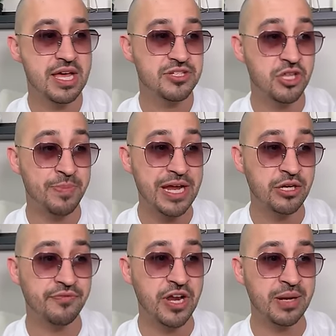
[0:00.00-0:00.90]
So the Bank
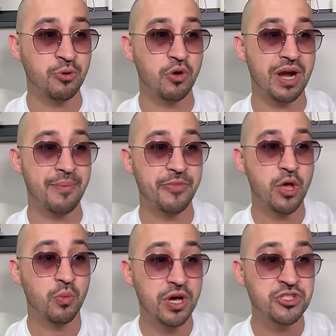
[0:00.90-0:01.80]
Term Funding Program
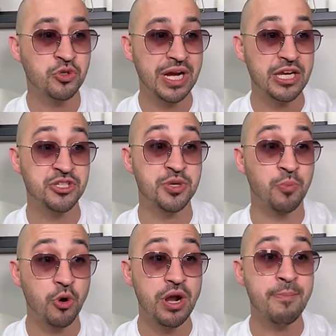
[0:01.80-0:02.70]
was created to
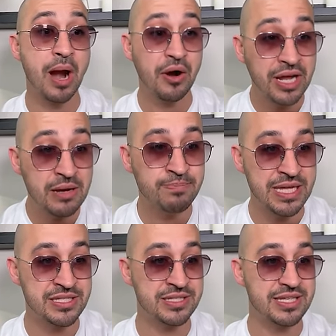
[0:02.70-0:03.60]
support American
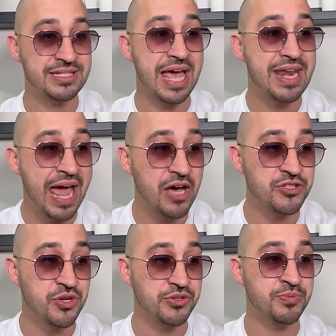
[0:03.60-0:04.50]
businesses and
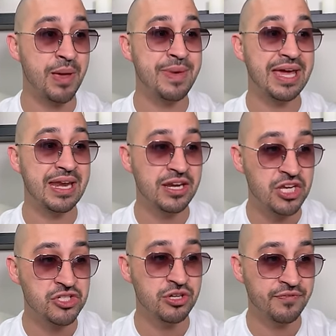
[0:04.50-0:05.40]
households by making
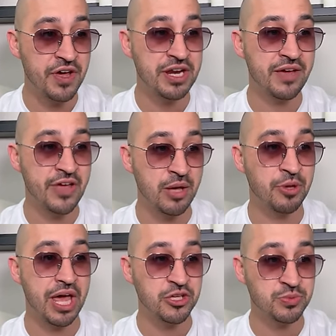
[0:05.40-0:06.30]
additional funding available
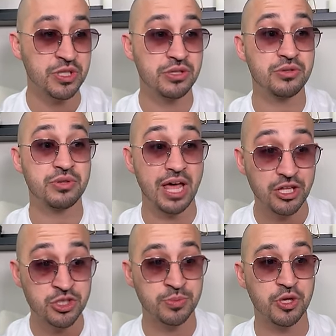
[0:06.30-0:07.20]
to
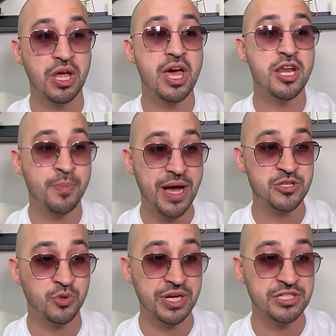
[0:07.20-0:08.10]
eligible
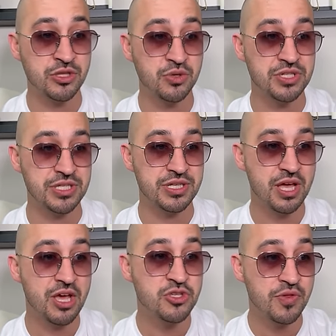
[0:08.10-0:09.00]
depository institutions.
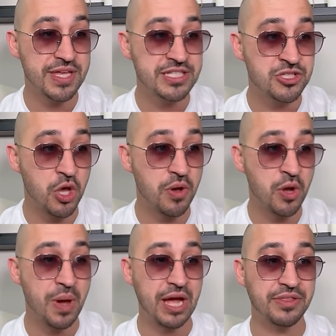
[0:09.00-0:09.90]
So this is going
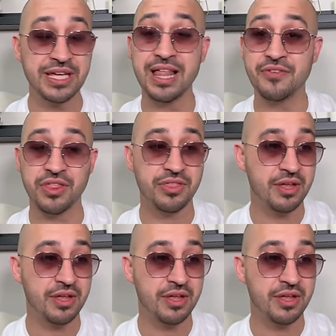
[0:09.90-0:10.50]
away on the 11th.